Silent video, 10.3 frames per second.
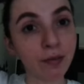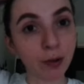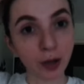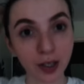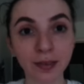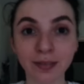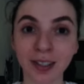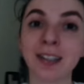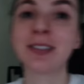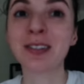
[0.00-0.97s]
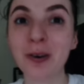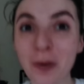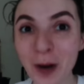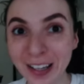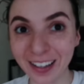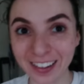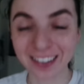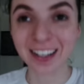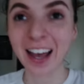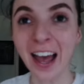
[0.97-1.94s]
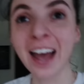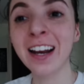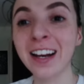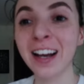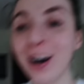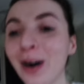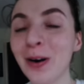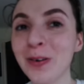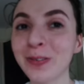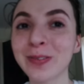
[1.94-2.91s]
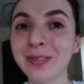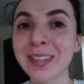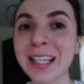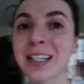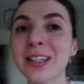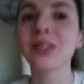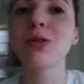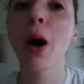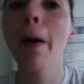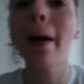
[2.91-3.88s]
everyone, it is Qcknd and oh, it is